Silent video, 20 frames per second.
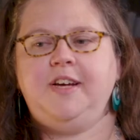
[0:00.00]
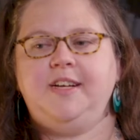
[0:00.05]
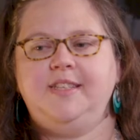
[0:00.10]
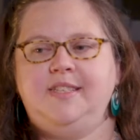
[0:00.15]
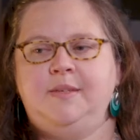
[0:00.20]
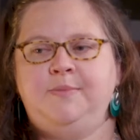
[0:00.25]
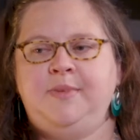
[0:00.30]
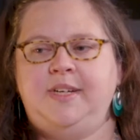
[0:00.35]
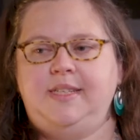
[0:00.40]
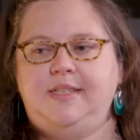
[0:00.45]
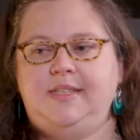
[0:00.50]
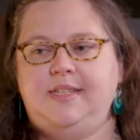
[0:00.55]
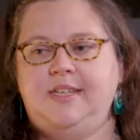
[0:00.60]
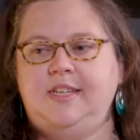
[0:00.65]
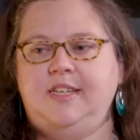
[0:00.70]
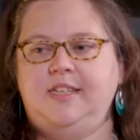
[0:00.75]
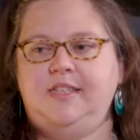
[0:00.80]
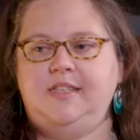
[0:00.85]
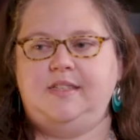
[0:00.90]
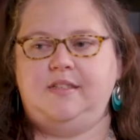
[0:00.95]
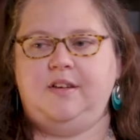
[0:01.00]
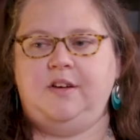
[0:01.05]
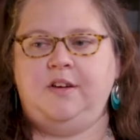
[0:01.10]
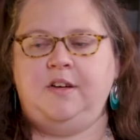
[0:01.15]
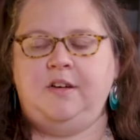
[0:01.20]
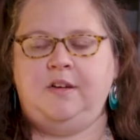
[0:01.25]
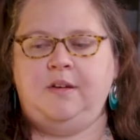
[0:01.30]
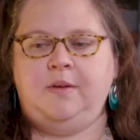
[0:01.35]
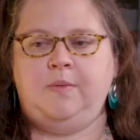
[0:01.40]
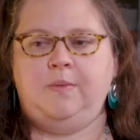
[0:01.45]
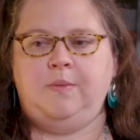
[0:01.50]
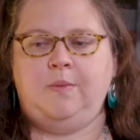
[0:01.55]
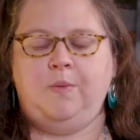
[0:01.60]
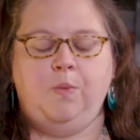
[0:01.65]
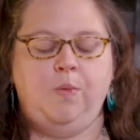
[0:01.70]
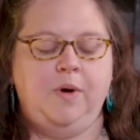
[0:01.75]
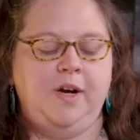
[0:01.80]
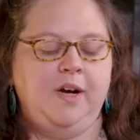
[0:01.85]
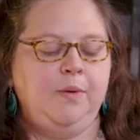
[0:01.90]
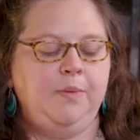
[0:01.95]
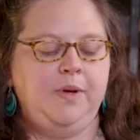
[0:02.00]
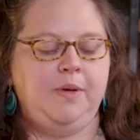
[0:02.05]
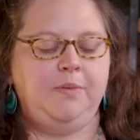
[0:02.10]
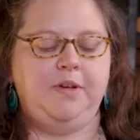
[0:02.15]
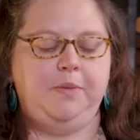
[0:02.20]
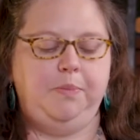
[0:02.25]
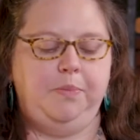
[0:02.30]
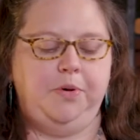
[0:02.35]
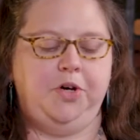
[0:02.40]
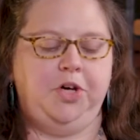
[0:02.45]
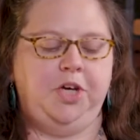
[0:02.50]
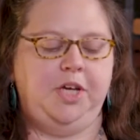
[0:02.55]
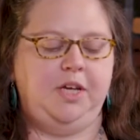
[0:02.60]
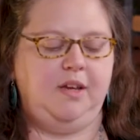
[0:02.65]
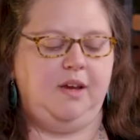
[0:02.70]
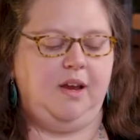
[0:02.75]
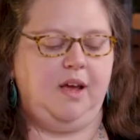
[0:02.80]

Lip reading: got some ideas on where we would put